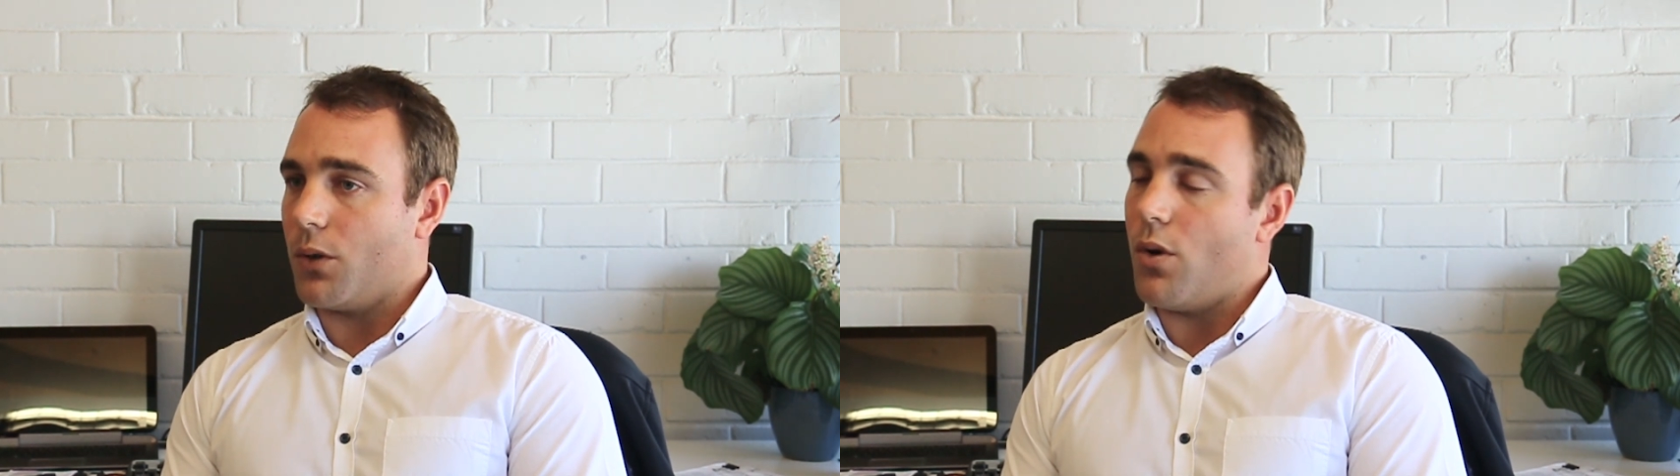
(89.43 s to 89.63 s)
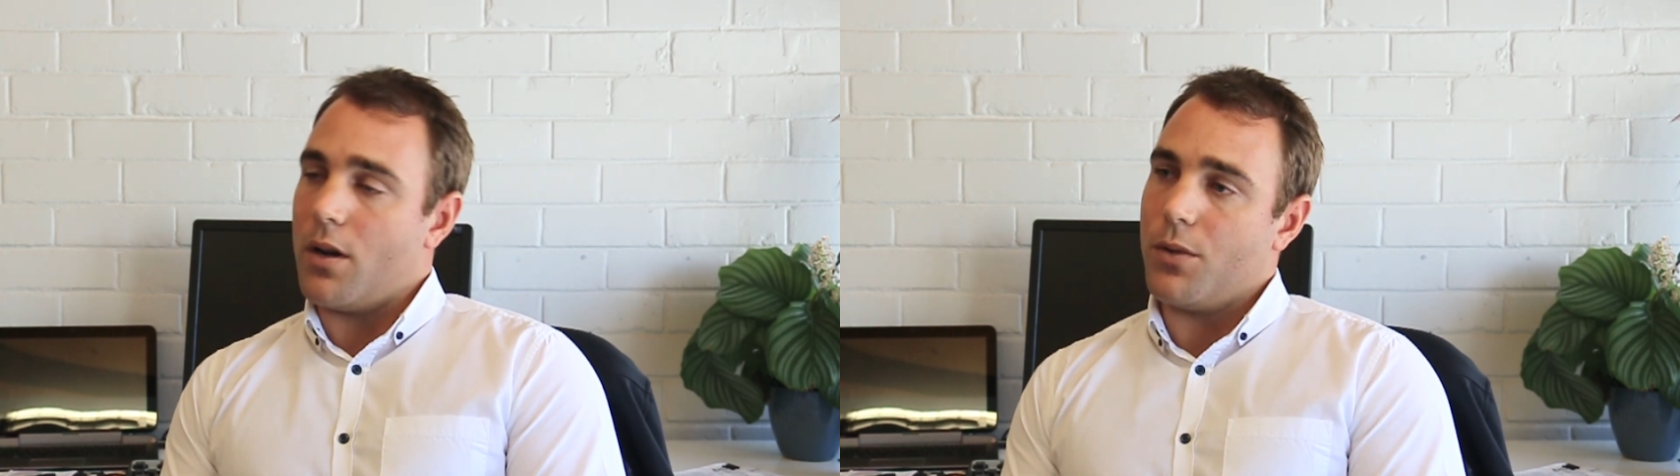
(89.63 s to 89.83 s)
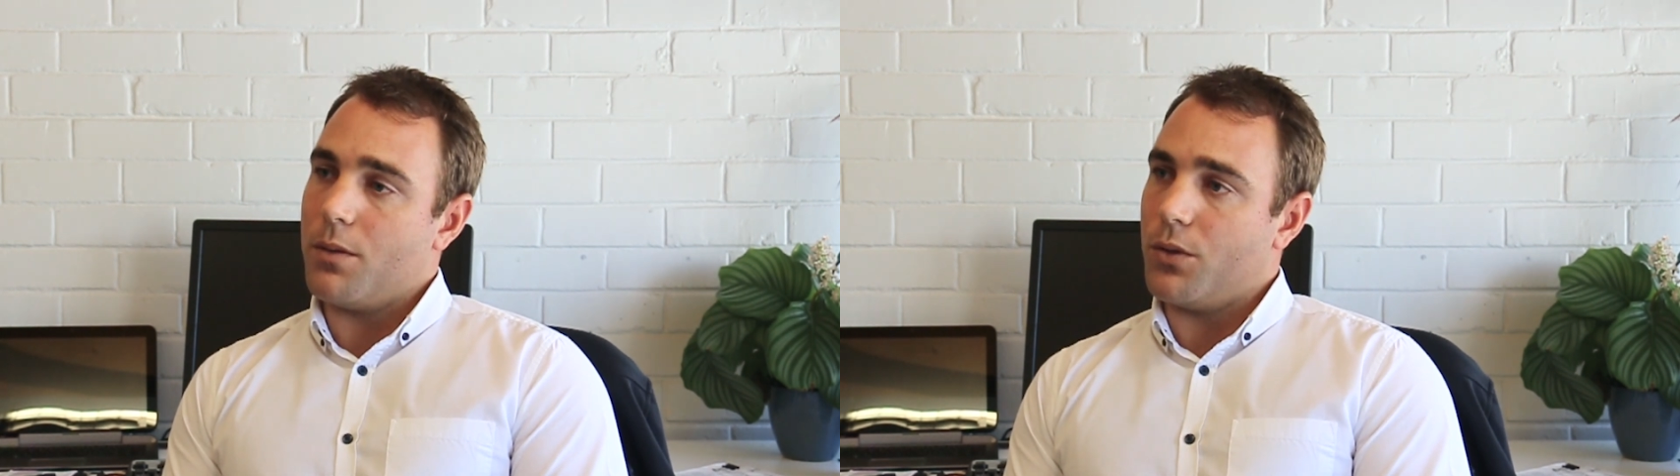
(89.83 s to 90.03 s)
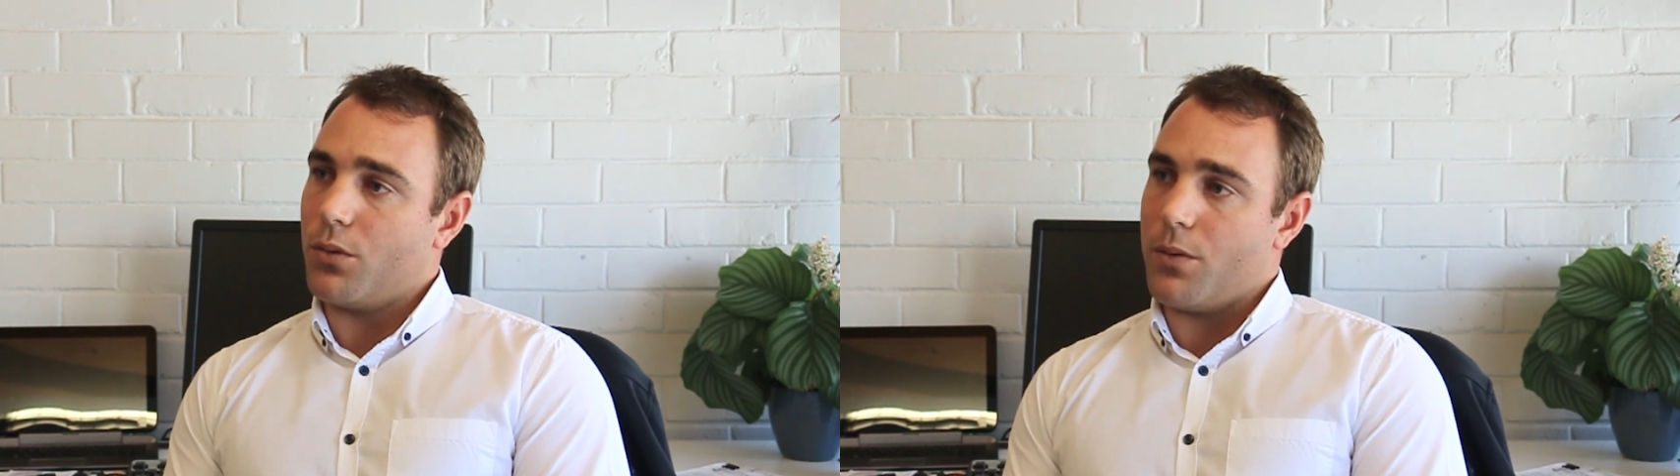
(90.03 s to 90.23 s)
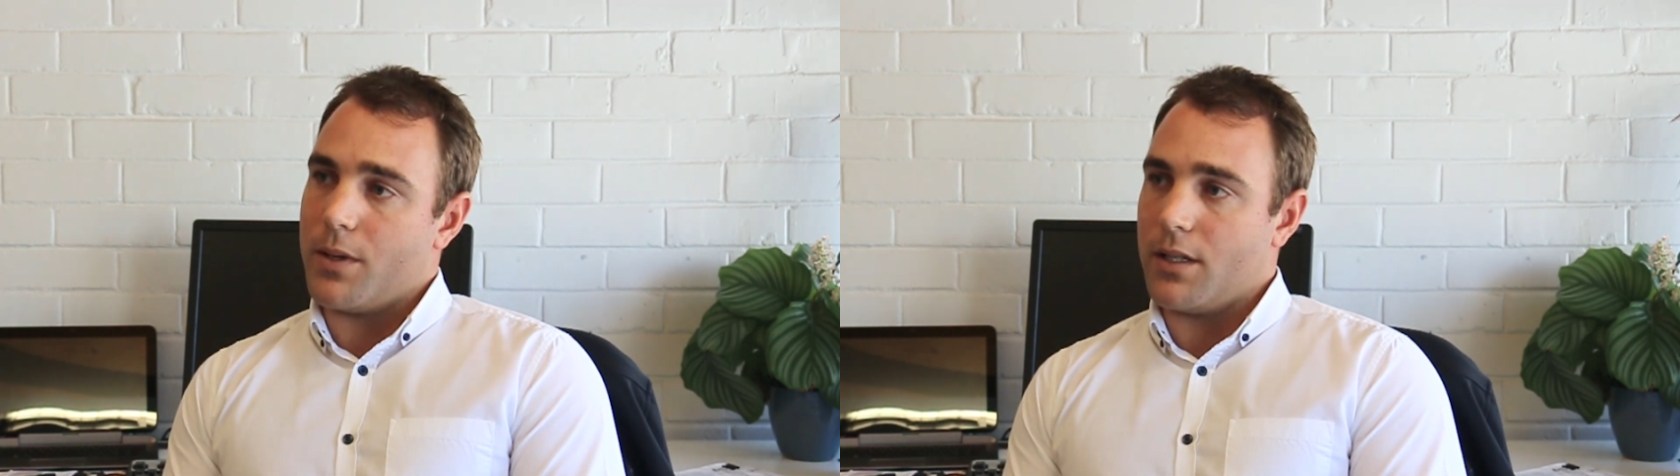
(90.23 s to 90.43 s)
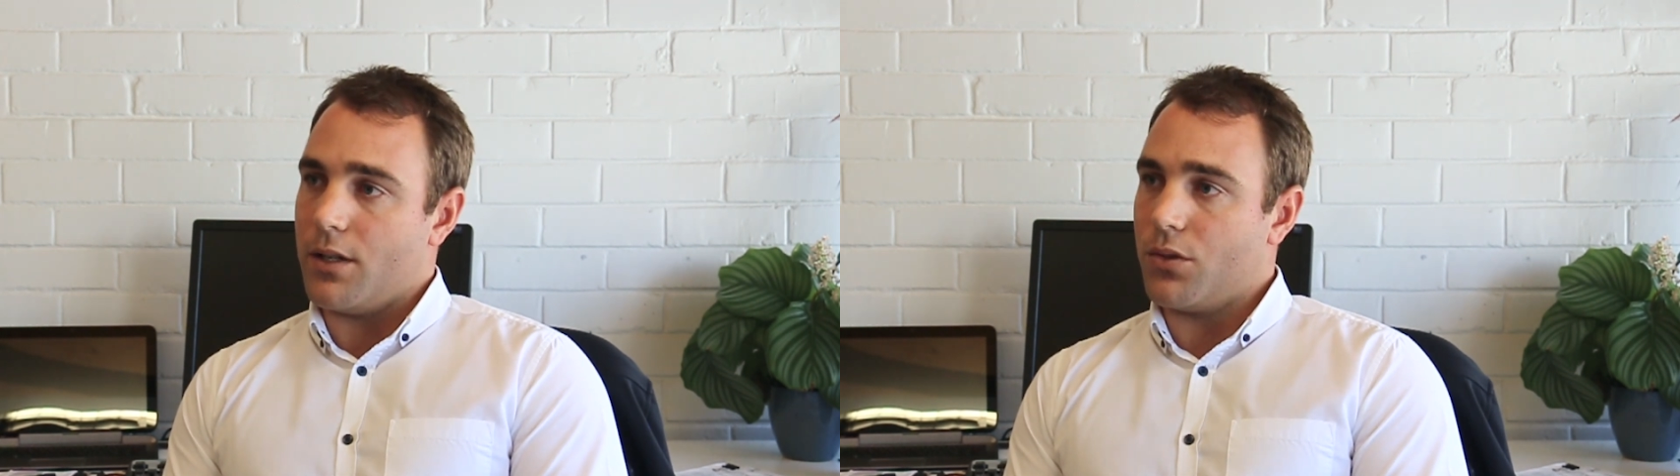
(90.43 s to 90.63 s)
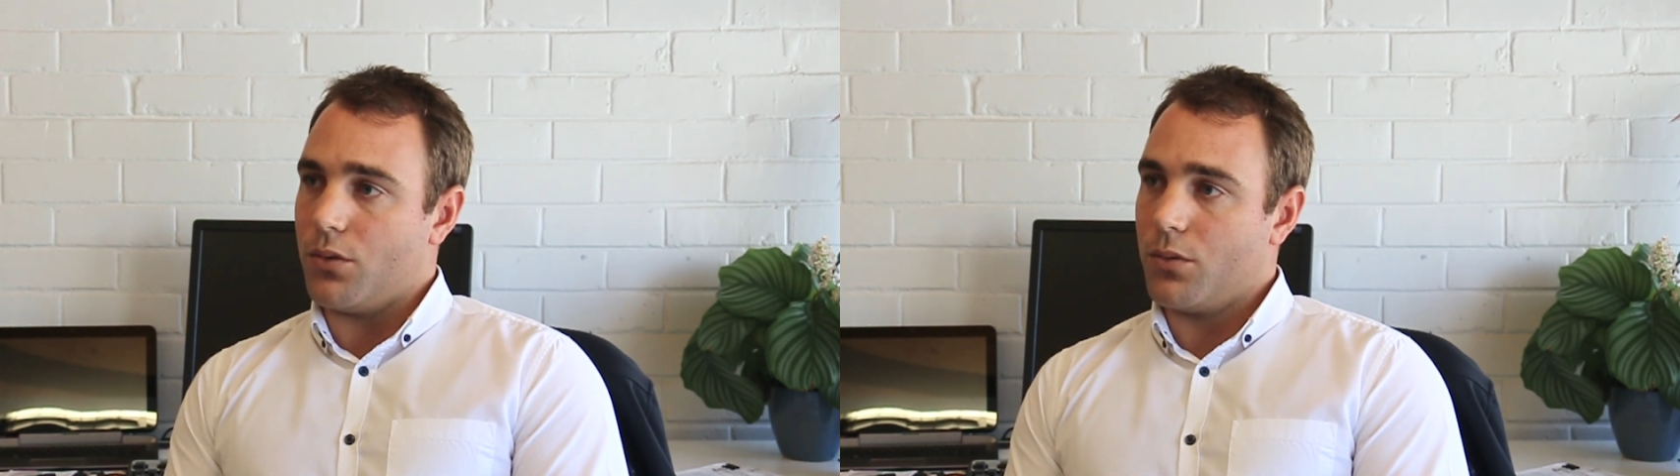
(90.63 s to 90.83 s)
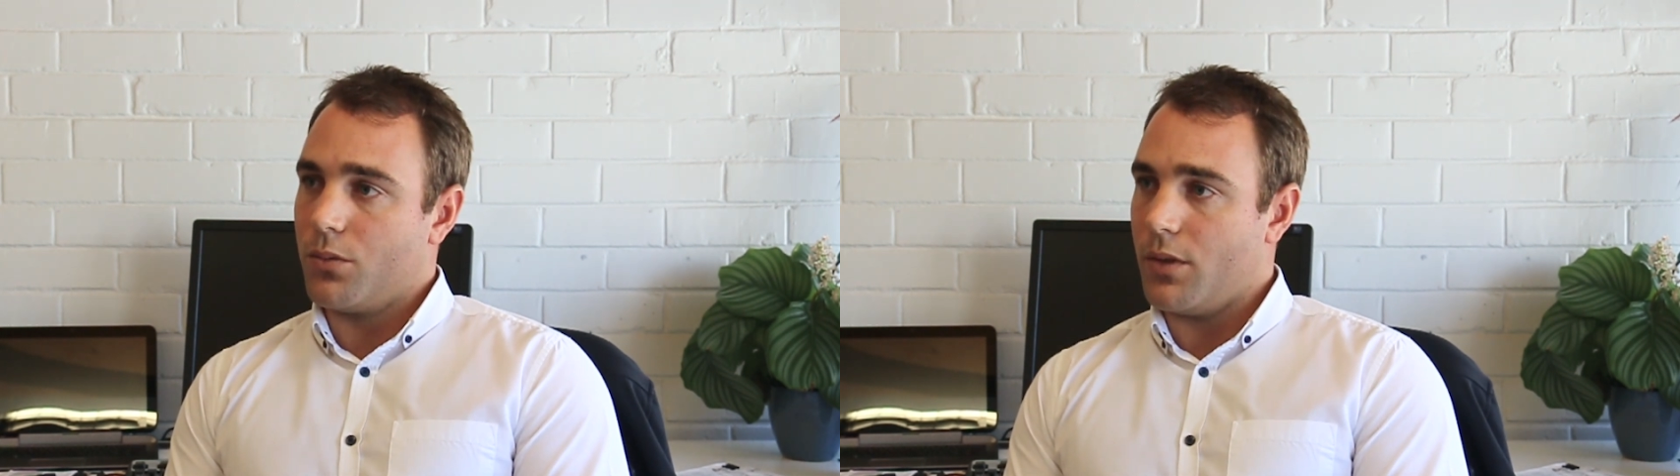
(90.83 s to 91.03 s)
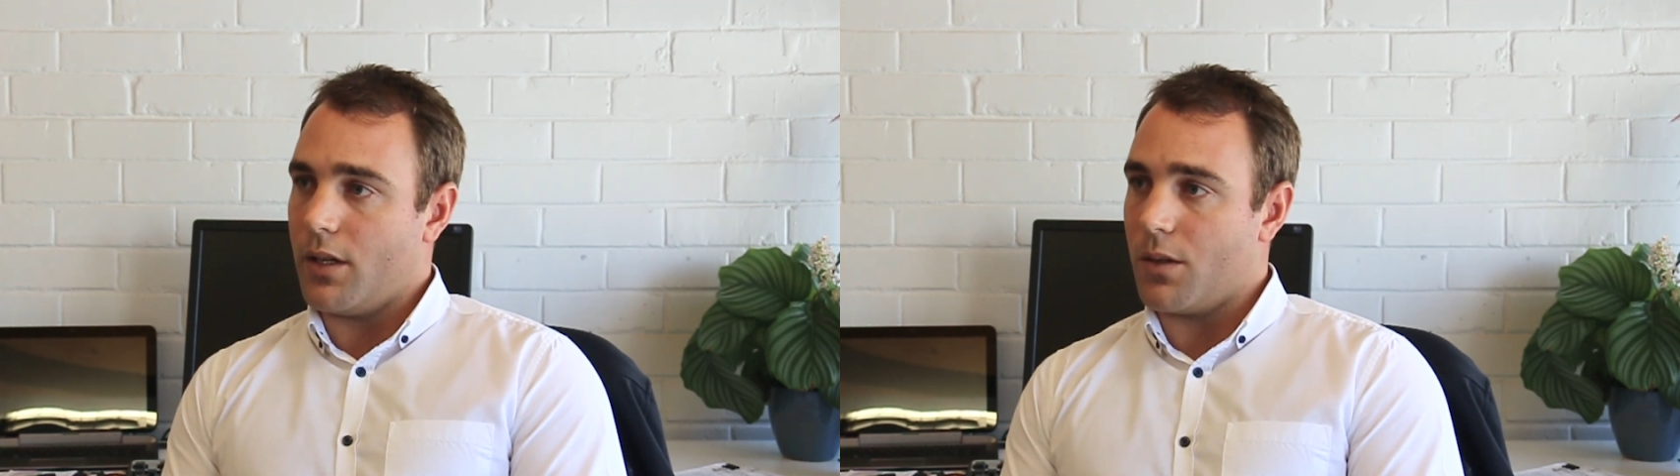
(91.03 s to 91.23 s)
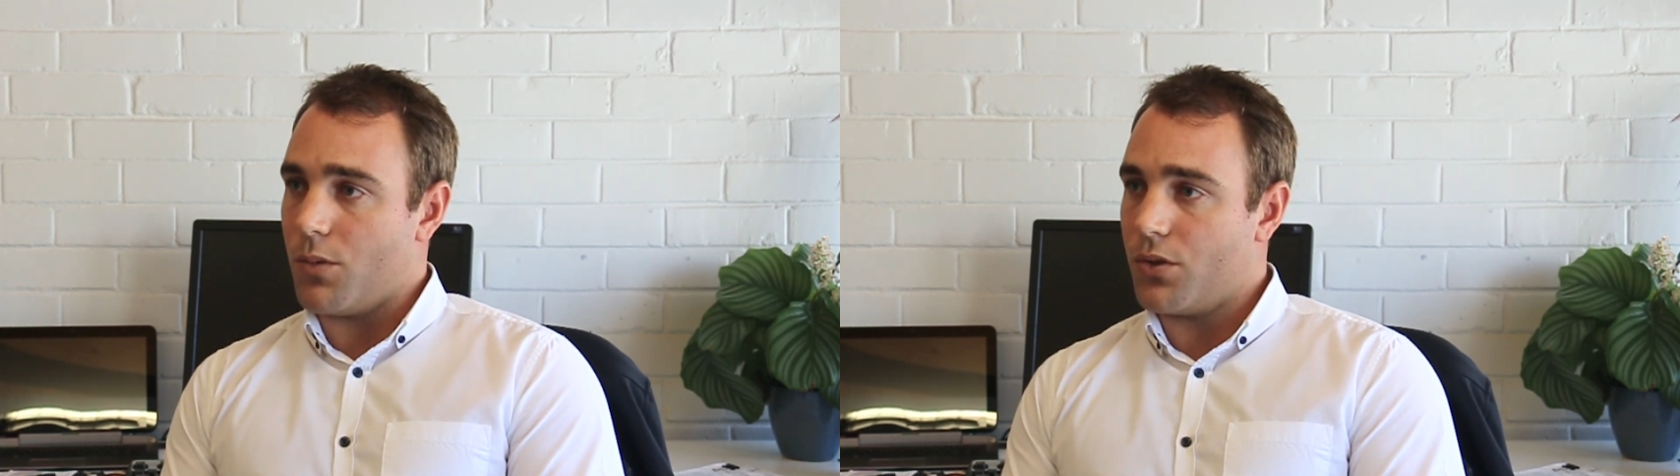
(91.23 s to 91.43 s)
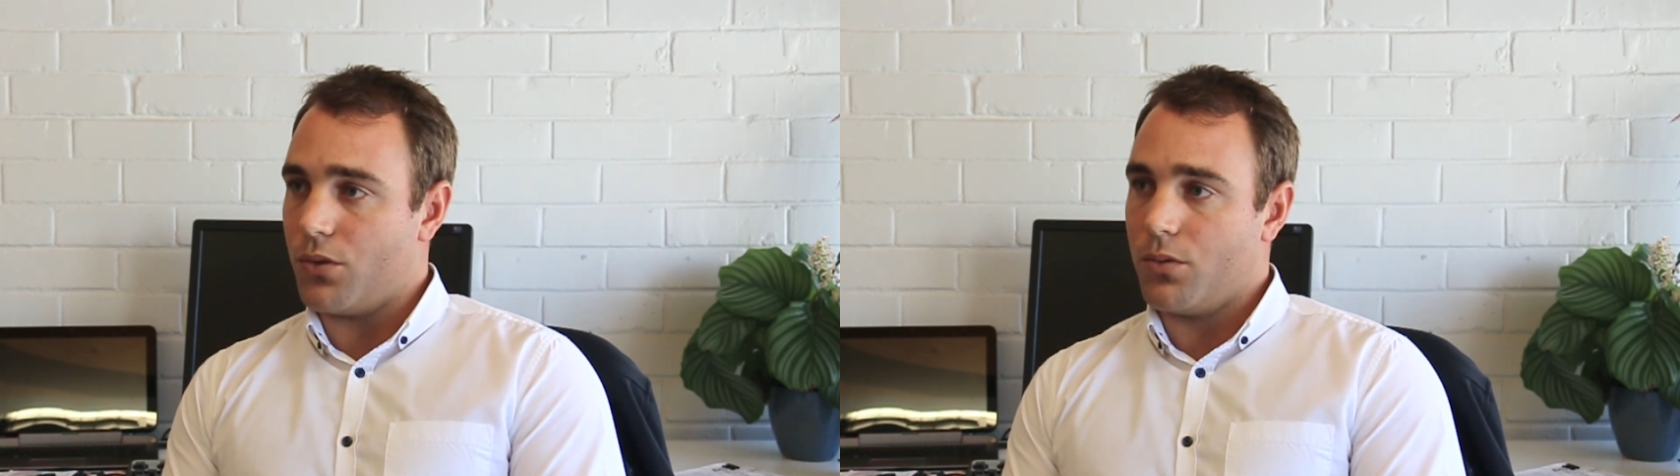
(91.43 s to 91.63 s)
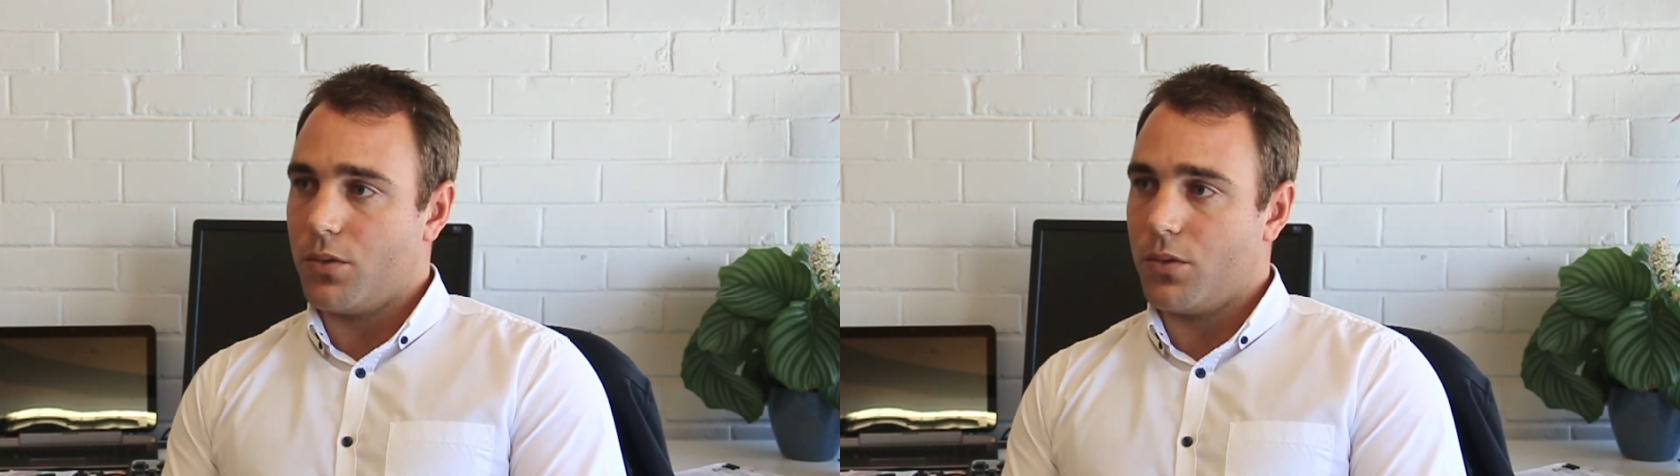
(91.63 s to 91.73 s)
quite a bit between residential and commercial.